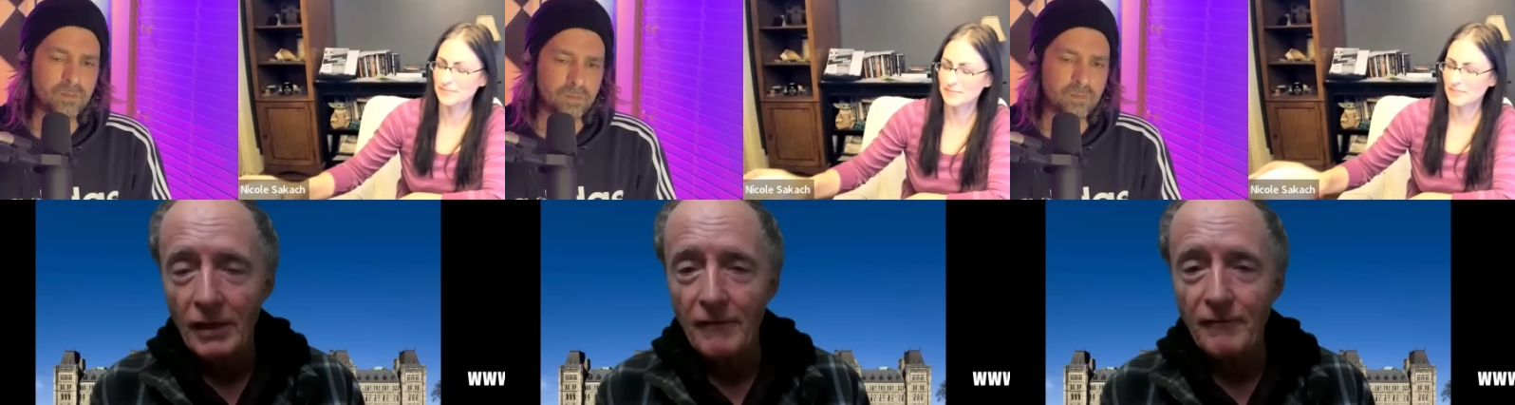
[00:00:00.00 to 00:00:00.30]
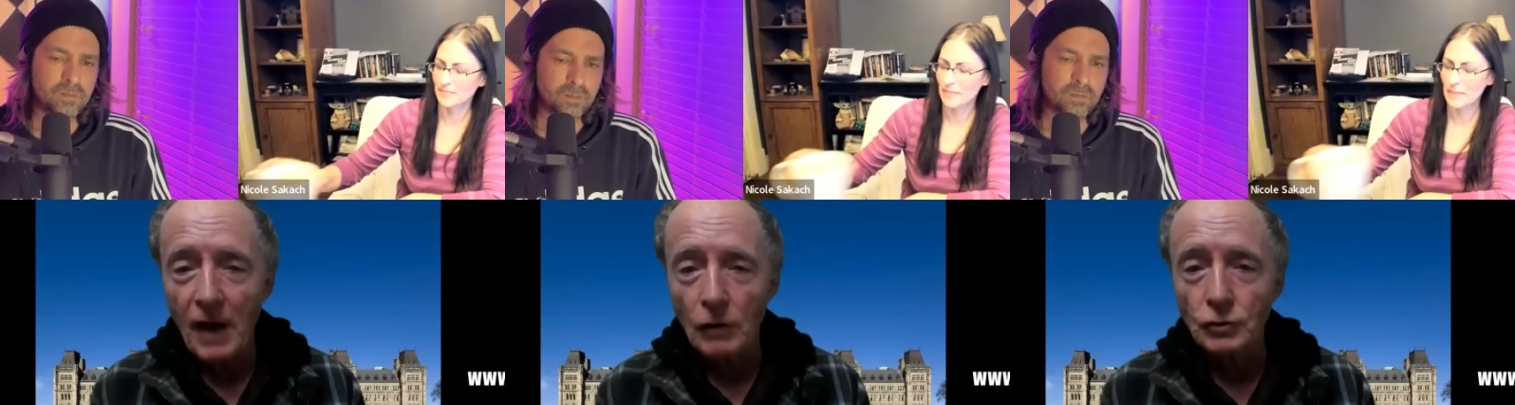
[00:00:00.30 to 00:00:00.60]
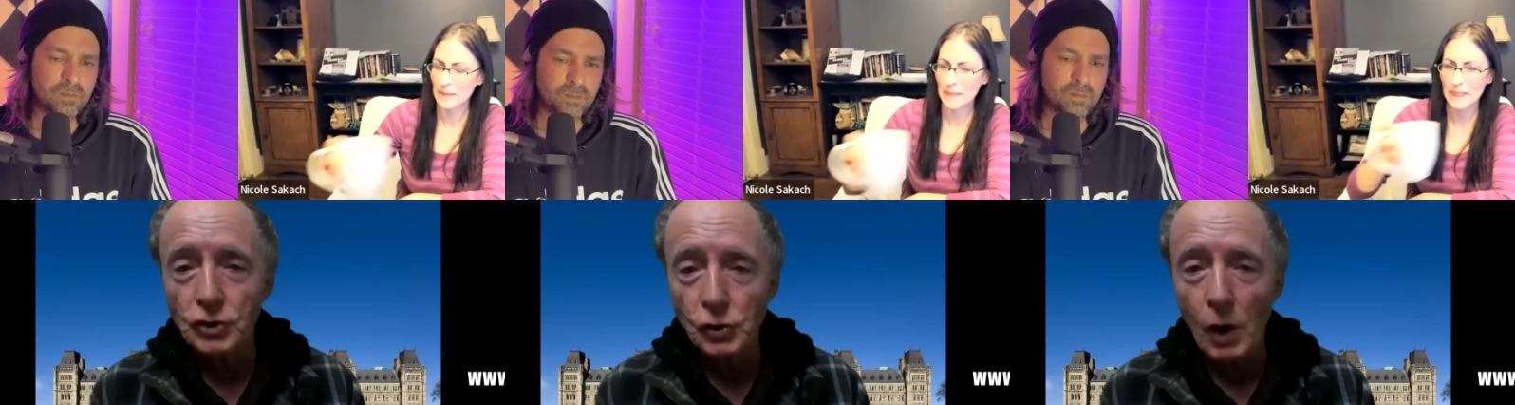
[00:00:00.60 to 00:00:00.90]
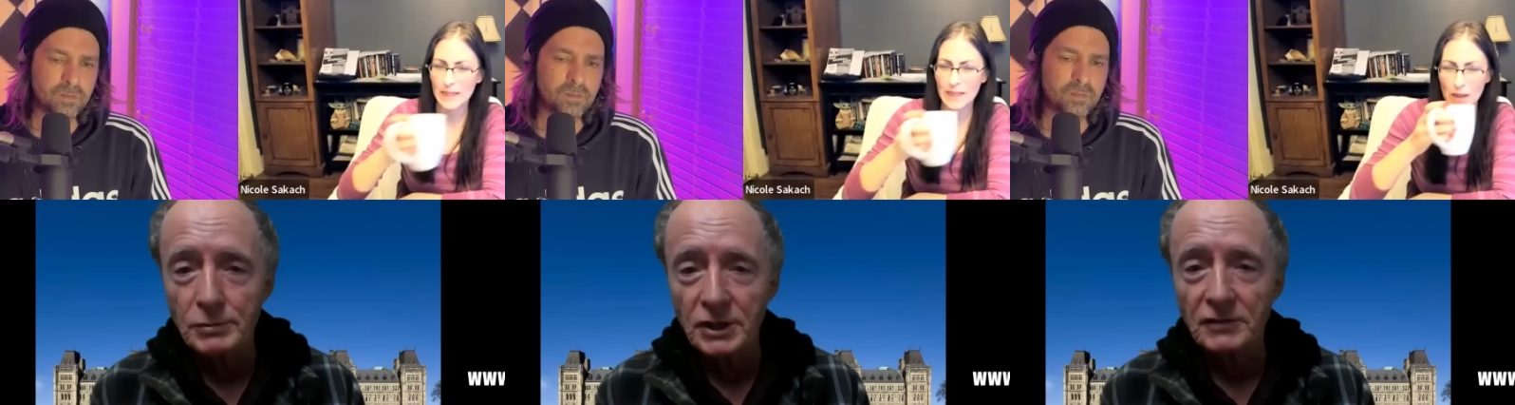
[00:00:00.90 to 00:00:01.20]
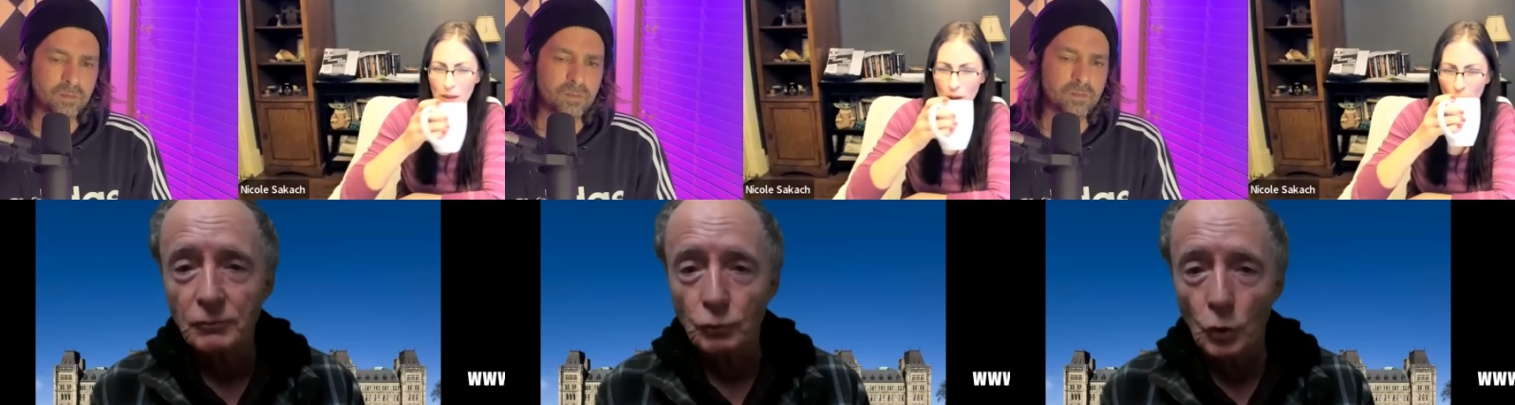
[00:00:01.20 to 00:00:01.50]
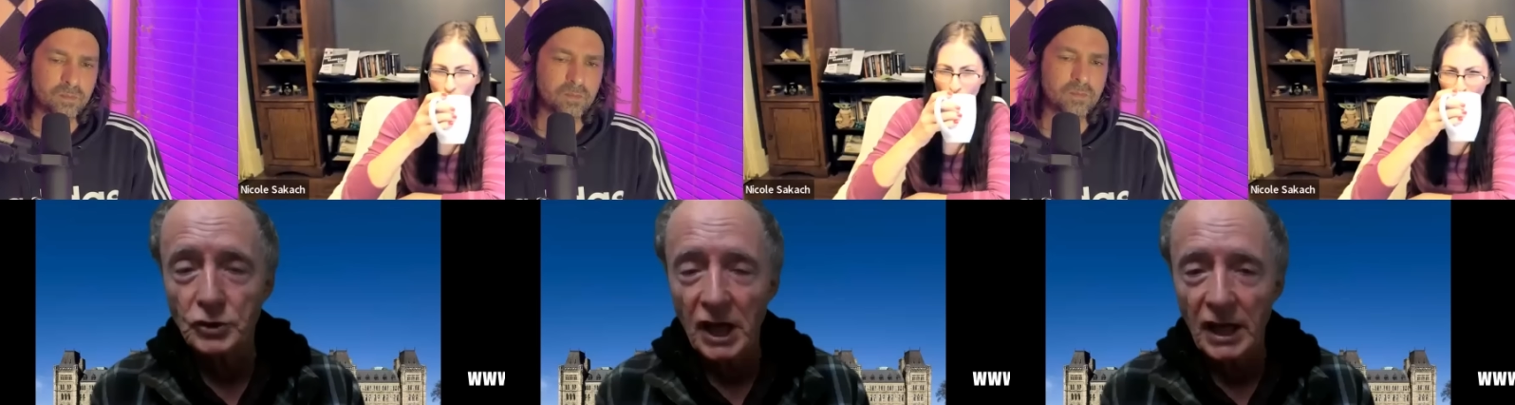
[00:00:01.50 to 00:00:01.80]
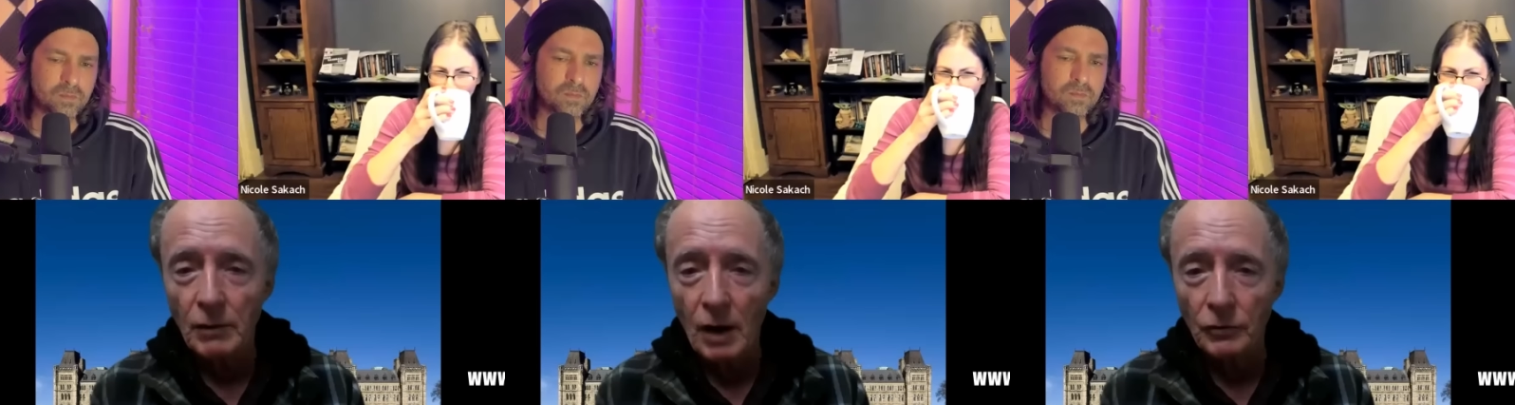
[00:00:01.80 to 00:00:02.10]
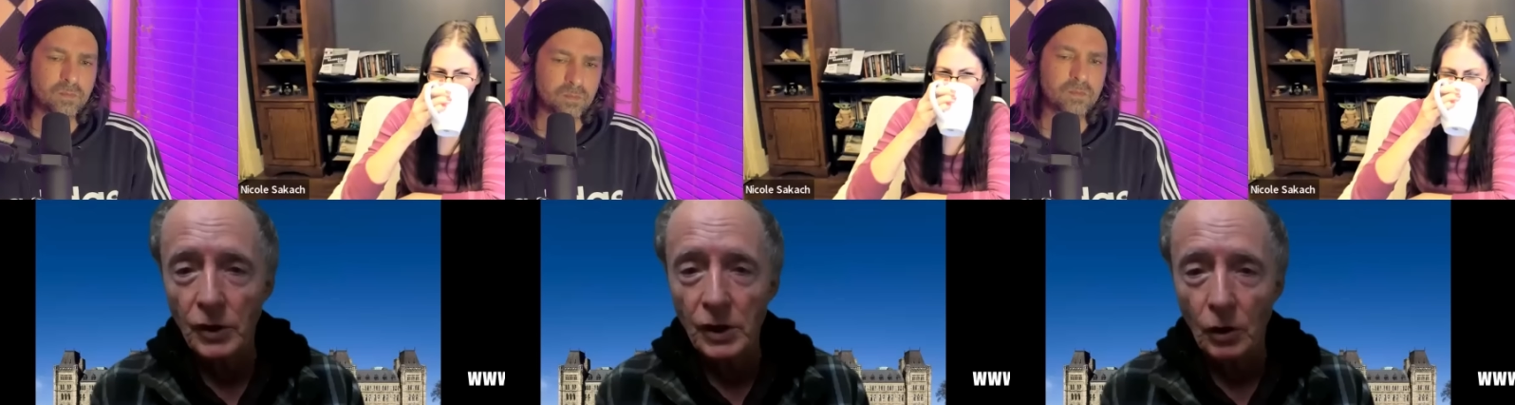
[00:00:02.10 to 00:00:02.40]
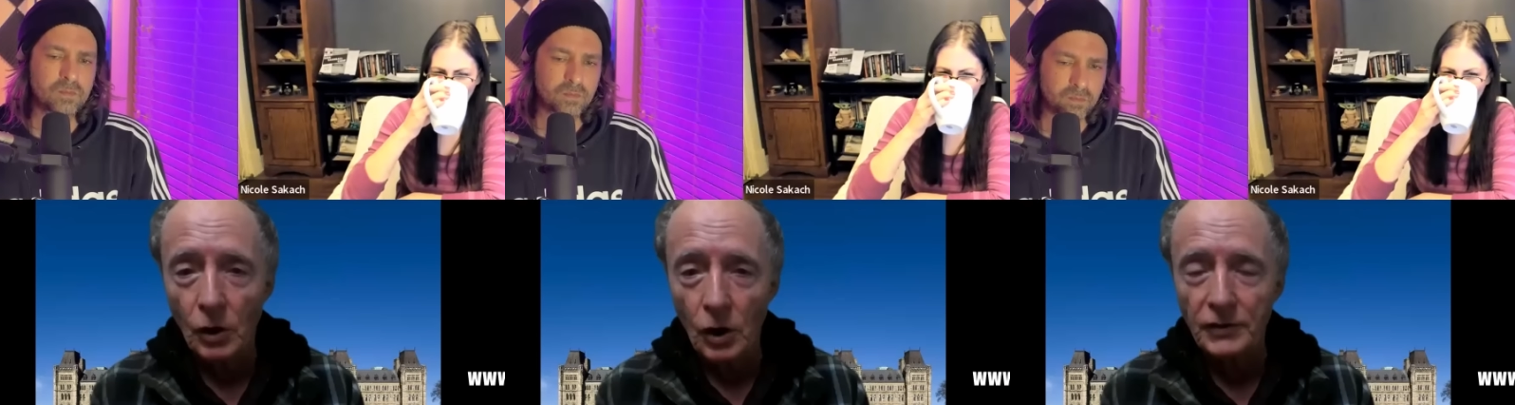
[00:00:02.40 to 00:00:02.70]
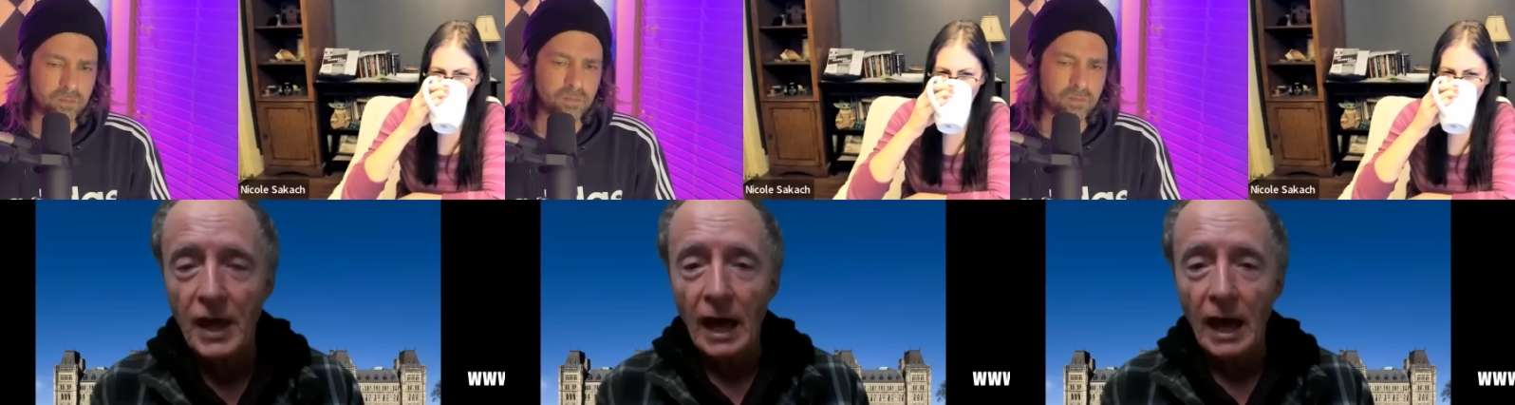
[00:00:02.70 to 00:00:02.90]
Speaker 1: they found two objects rotating around the Earth